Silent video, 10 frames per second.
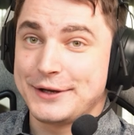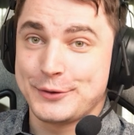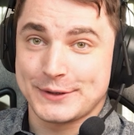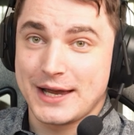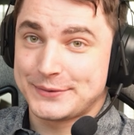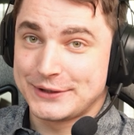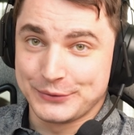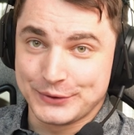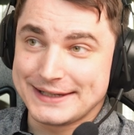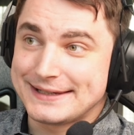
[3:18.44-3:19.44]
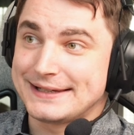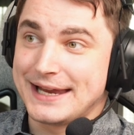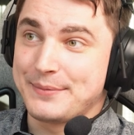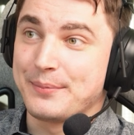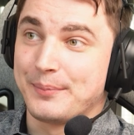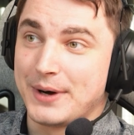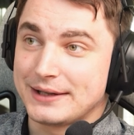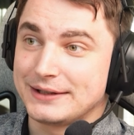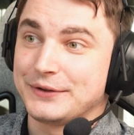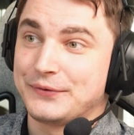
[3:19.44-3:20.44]
use absolutely same
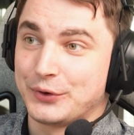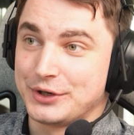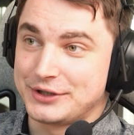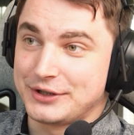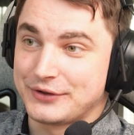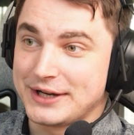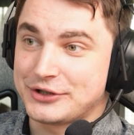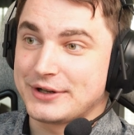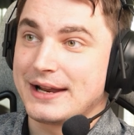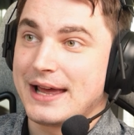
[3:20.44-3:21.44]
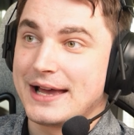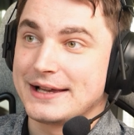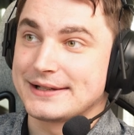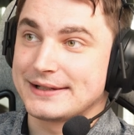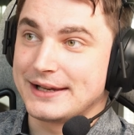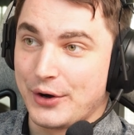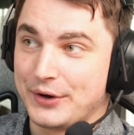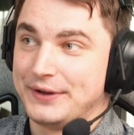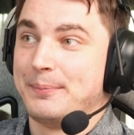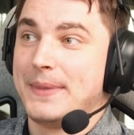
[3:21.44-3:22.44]
model for generation as
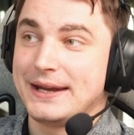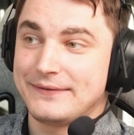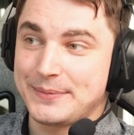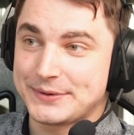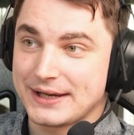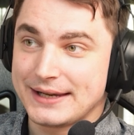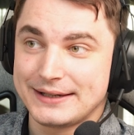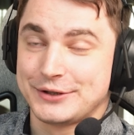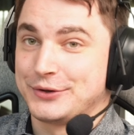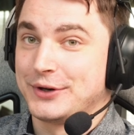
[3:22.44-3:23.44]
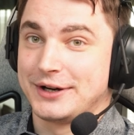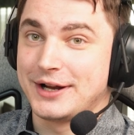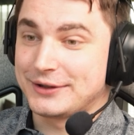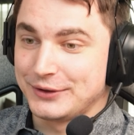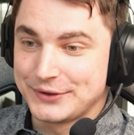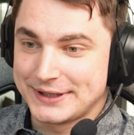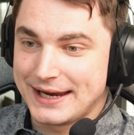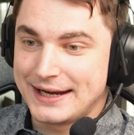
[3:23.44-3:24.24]
on the main website, so you're not losing